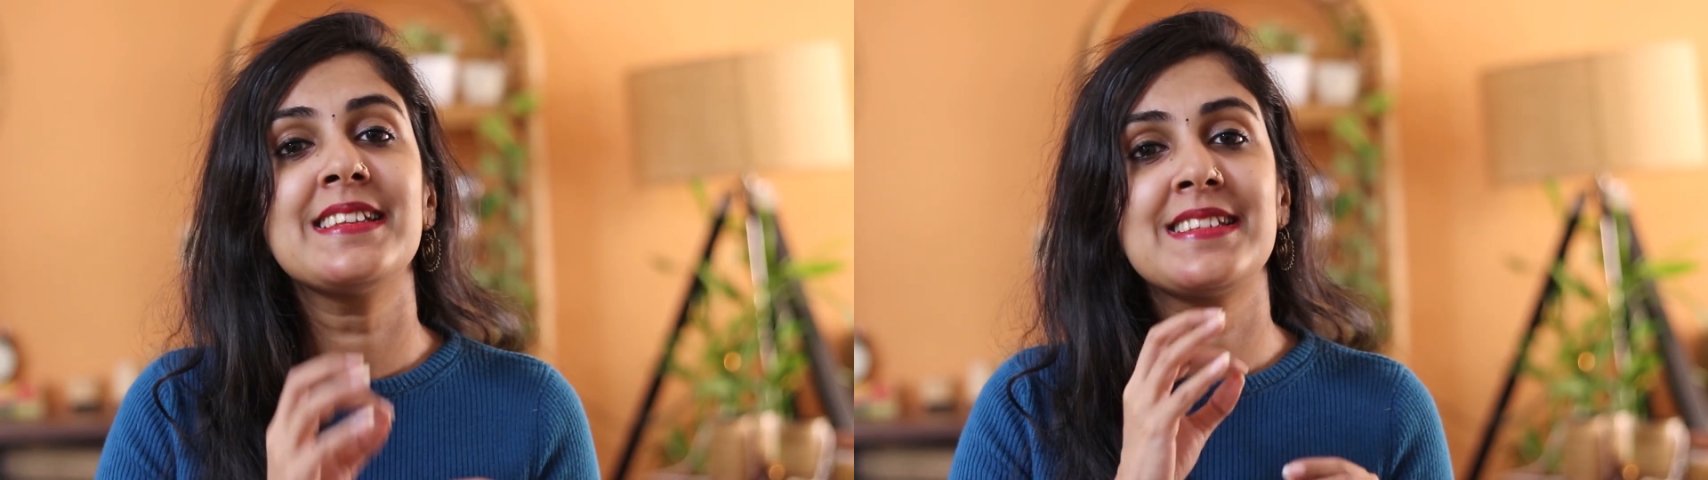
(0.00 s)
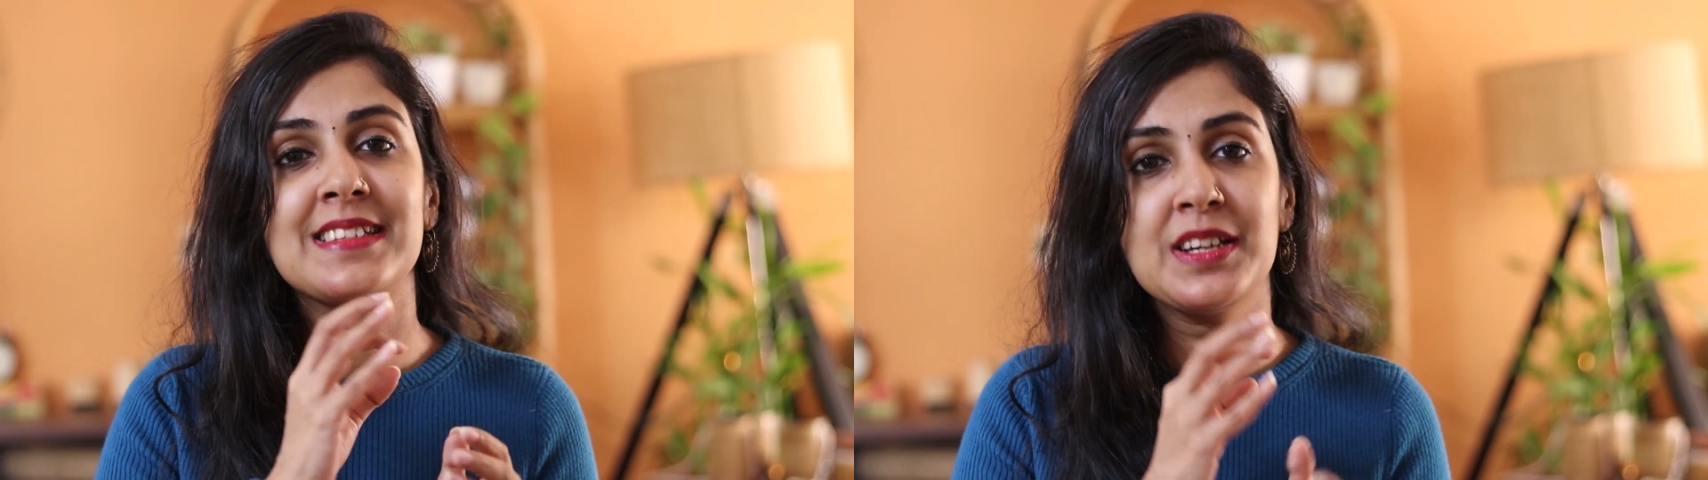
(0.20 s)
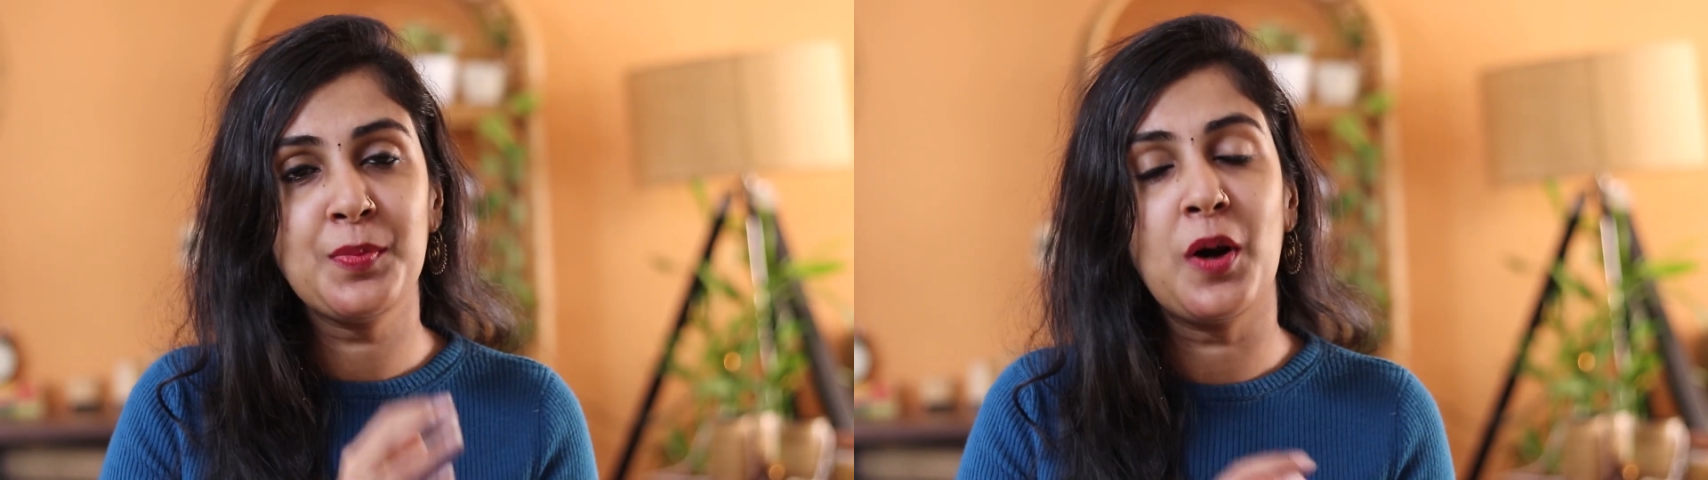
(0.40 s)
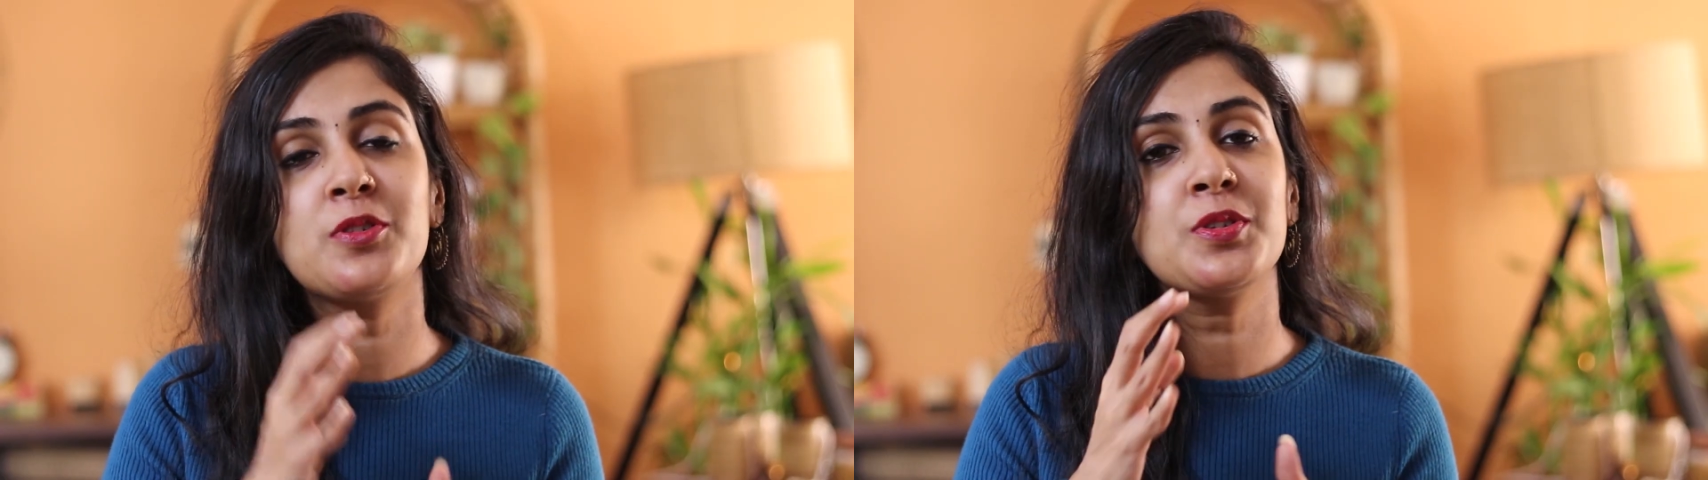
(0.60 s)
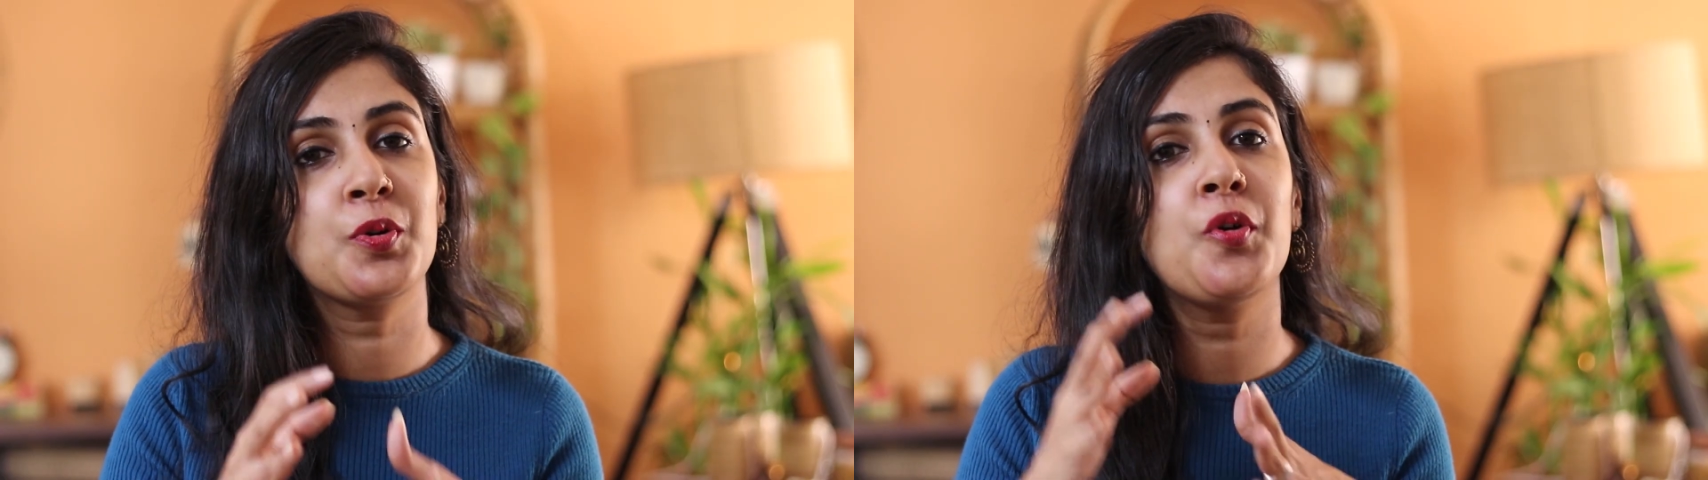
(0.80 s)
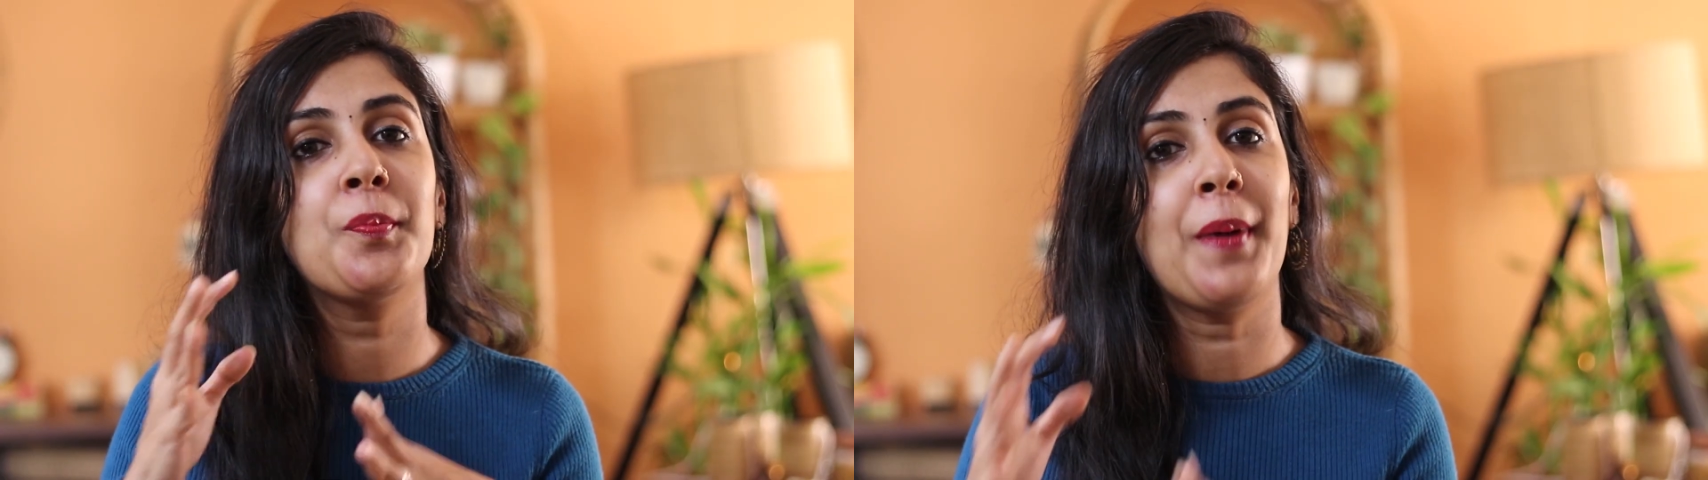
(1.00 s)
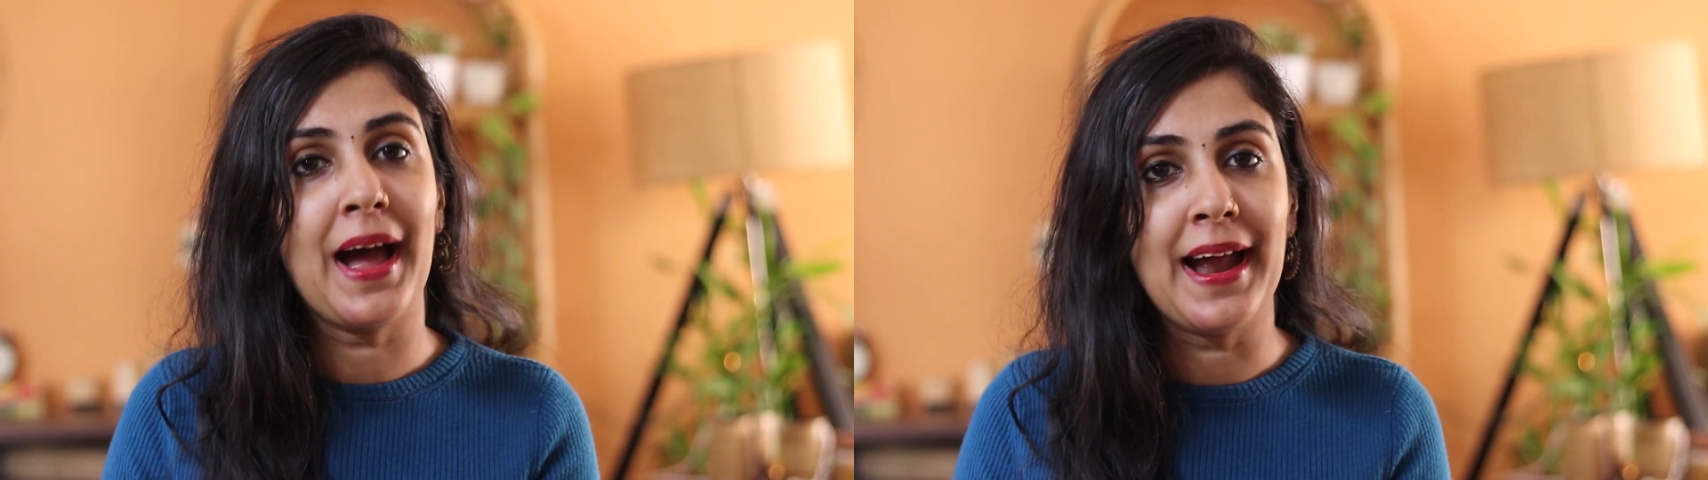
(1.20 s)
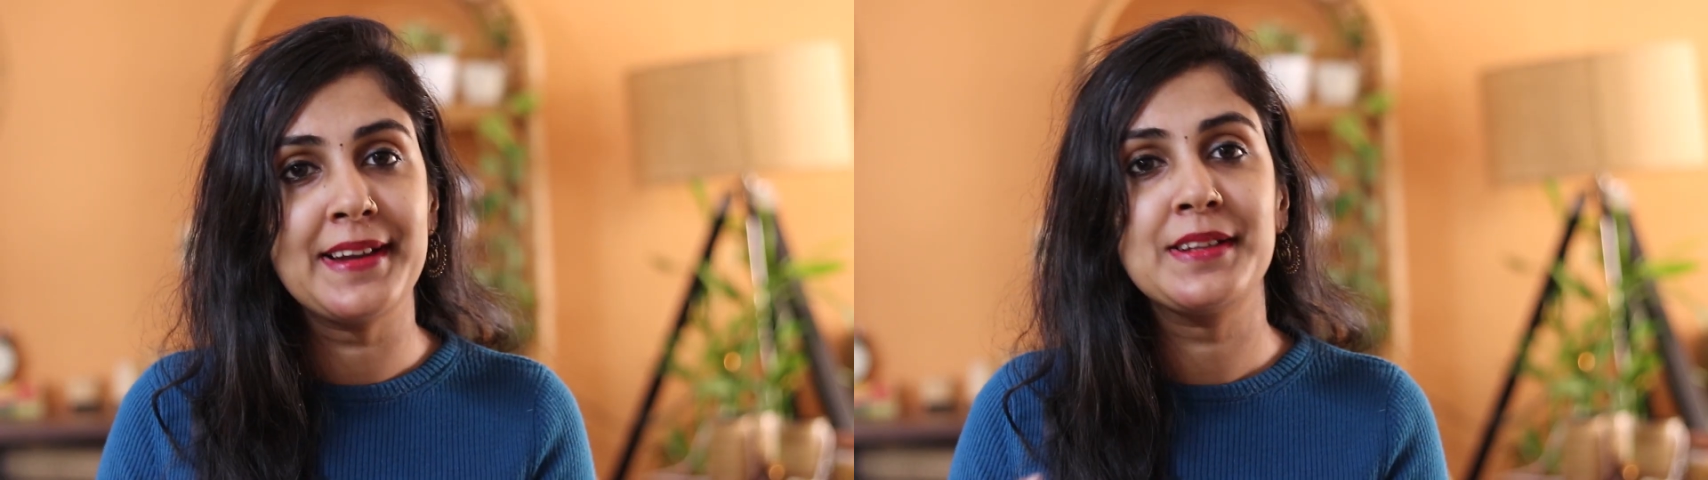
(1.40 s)
it's about to go
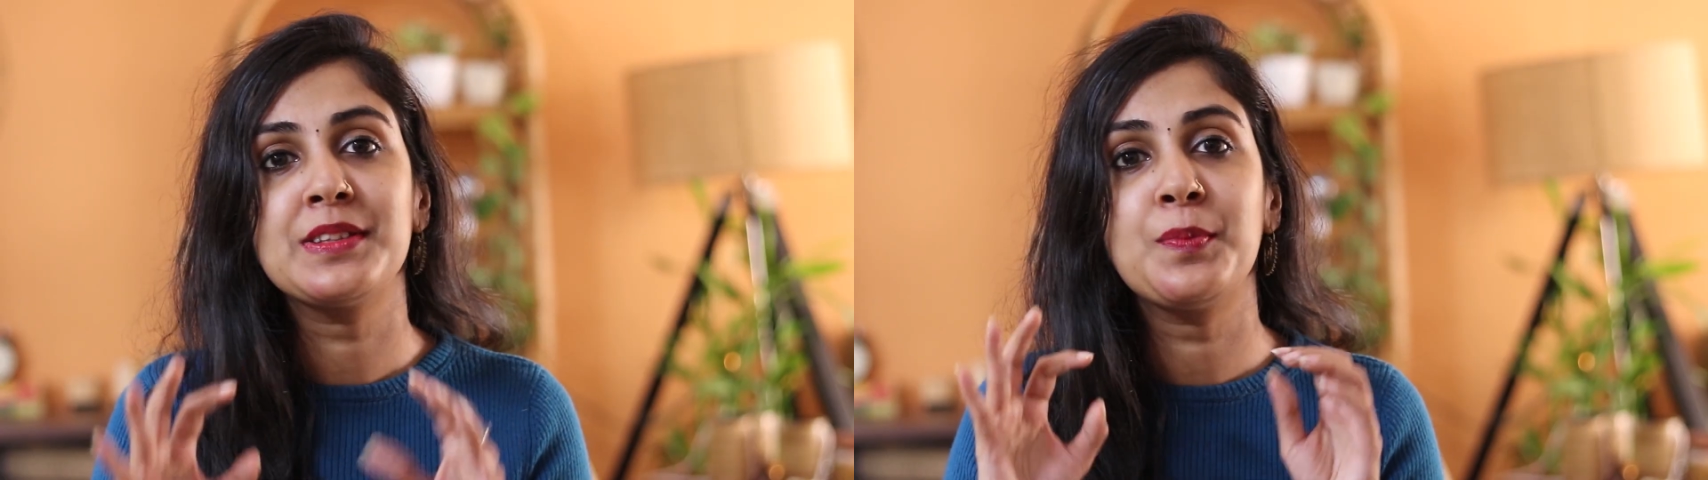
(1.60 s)
bad,